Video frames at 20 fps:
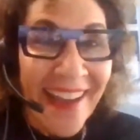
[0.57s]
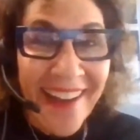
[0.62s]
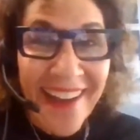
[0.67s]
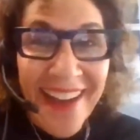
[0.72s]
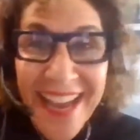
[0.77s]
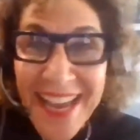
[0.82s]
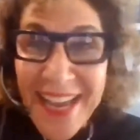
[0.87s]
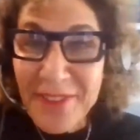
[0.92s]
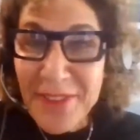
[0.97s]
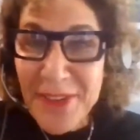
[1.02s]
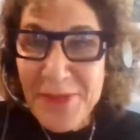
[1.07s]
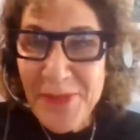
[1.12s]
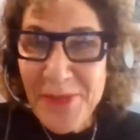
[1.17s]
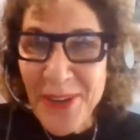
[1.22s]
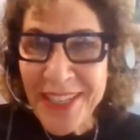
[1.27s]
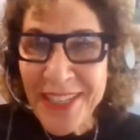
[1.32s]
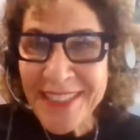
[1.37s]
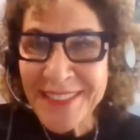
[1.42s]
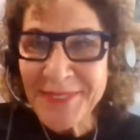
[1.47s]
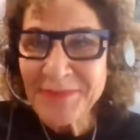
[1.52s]
Hi,
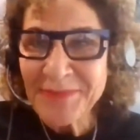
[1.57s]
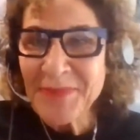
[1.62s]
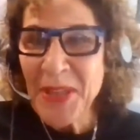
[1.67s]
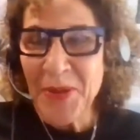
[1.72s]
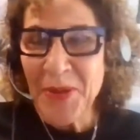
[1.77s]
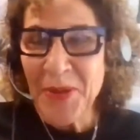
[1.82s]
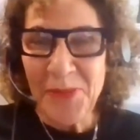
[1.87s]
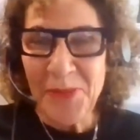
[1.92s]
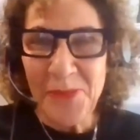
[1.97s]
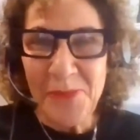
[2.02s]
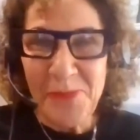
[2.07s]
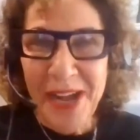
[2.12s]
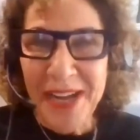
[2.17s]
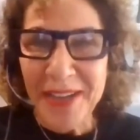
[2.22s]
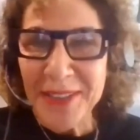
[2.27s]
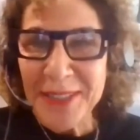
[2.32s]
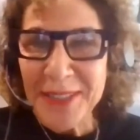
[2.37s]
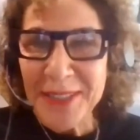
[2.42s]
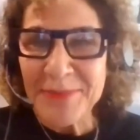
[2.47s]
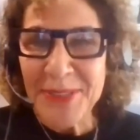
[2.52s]
everyone.
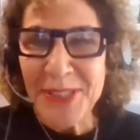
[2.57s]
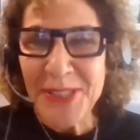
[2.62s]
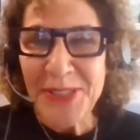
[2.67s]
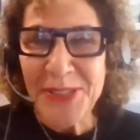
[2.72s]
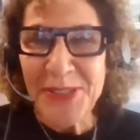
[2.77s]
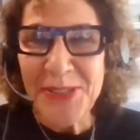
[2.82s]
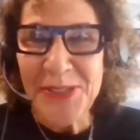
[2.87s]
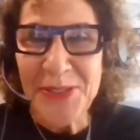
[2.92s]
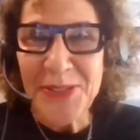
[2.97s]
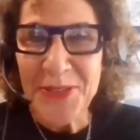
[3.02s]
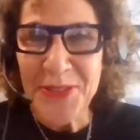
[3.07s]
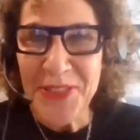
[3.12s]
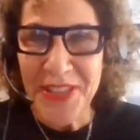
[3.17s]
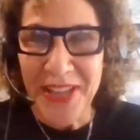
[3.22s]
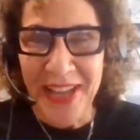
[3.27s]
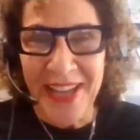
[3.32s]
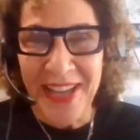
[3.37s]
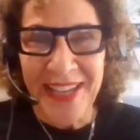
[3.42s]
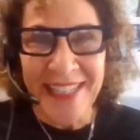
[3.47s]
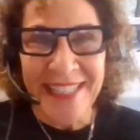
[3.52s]
Welcome to
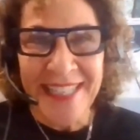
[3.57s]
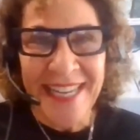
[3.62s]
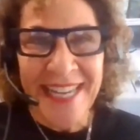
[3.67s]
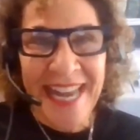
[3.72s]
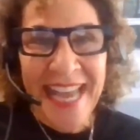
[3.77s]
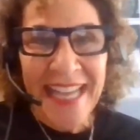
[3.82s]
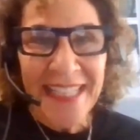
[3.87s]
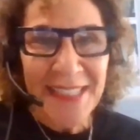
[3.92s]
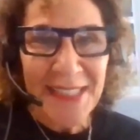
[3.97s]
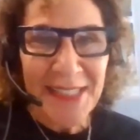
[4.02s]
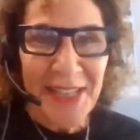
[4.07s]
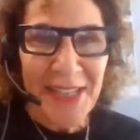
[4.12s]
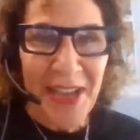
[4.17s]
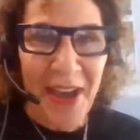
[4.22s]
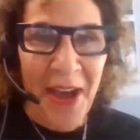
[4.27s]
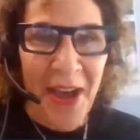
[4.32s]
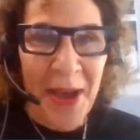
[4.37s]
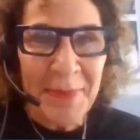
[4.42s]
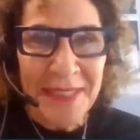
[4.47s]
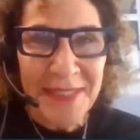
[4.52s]
the next
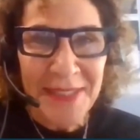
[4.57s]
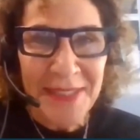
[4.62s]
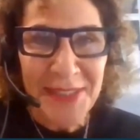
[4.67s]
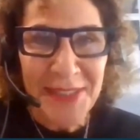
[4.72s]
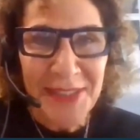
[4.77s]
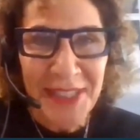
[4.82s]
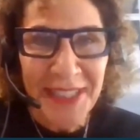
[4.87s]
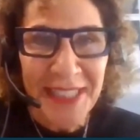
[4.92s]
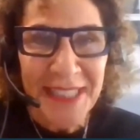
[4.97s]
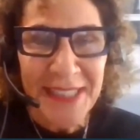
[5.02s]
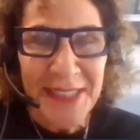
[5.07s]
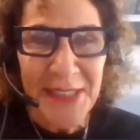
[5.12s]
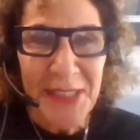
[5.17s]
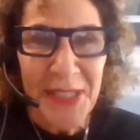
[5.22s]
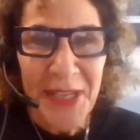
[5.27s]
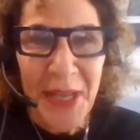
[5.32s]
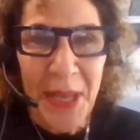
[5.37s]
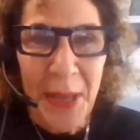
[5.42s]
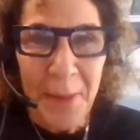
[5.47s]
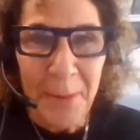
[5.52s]
AmiSights
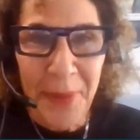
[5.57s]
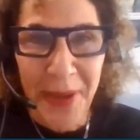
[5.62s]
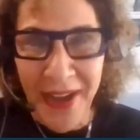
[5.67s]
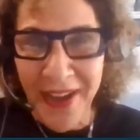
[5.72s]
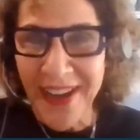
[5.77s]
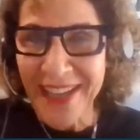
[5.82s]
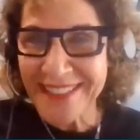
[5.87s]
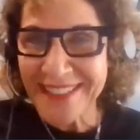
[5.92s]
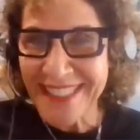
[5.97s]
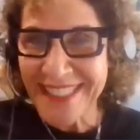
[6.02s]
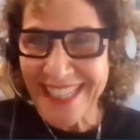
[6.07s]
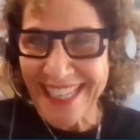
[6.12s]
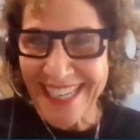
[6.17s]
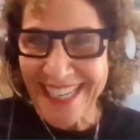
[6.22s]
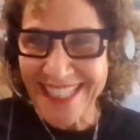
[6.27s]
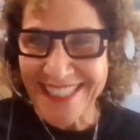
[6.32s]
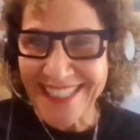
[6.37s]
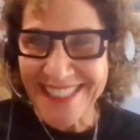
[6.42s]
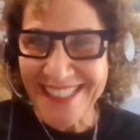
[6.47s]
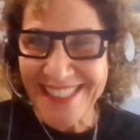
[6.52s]

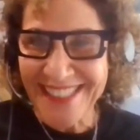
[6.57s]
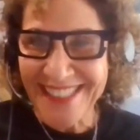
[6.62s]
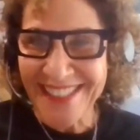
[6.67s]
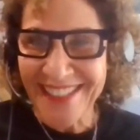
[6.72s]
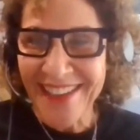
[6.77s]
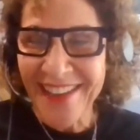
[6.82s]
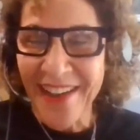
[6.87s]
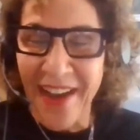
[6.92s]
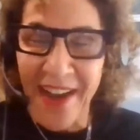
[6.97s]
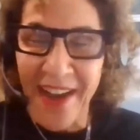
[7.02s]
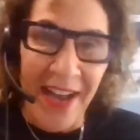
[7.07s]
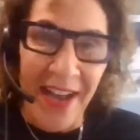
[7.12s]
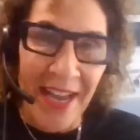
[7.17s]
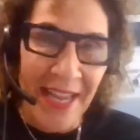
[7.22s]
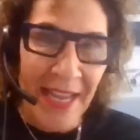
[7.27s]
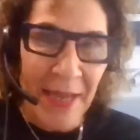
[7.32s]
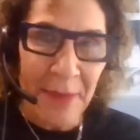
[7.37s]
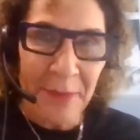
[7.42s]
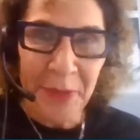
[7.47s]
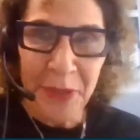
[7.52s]
Podcast. I
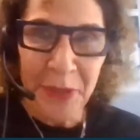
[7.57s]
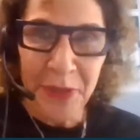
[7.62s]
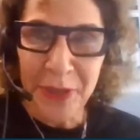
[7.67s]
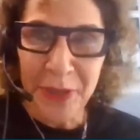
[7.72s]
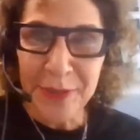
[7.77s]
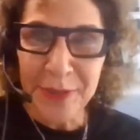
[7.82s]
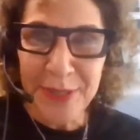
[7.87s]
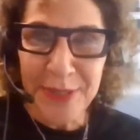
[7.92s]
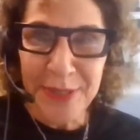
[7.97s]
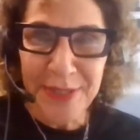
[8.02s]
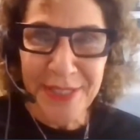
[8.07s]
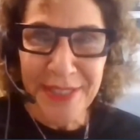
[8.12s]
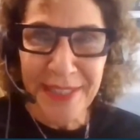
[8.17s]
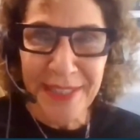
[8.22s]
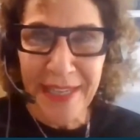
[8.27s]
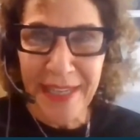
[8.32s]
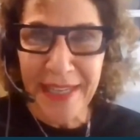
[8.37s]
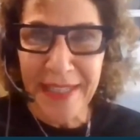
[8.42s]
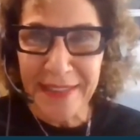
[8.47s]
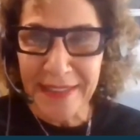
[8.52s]
am your host
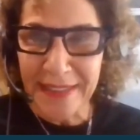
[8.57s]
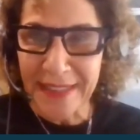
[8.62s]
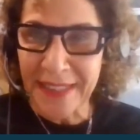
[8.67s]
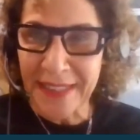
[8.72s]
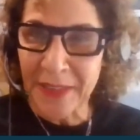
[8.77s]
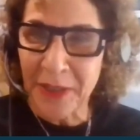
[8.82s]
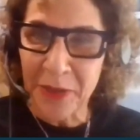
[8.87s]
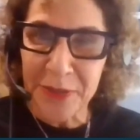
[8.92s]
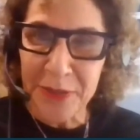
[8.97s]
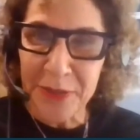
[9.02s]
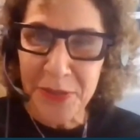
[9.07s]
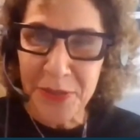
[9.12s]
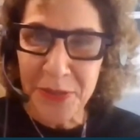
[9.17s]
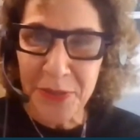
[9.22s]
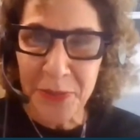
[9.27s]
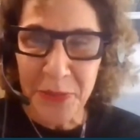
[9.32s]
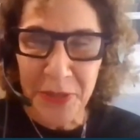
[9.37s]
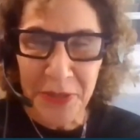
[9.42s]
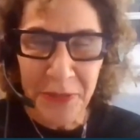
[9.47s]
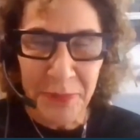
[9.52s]
today, Lynn
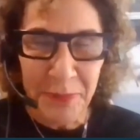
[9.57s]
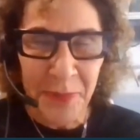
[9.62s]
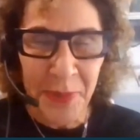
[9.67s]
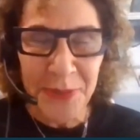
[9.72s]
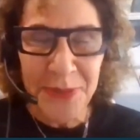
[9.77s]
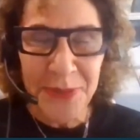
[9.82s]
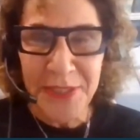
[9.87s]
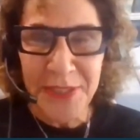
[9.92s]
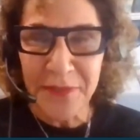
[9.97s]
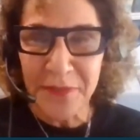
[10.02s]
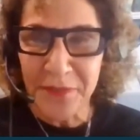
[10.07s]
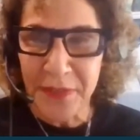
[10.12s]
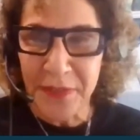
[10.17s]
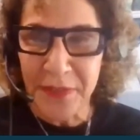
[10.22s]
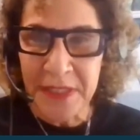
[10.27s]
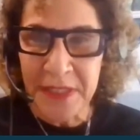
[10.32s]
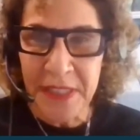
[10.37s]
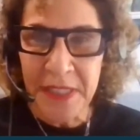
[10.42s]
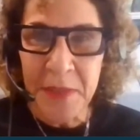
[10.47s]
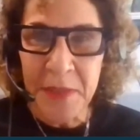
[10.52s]
Ozer with
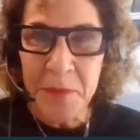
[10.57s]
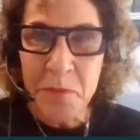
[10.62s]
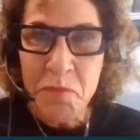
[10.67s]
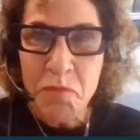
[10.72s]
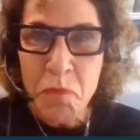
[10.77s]
Multifunding,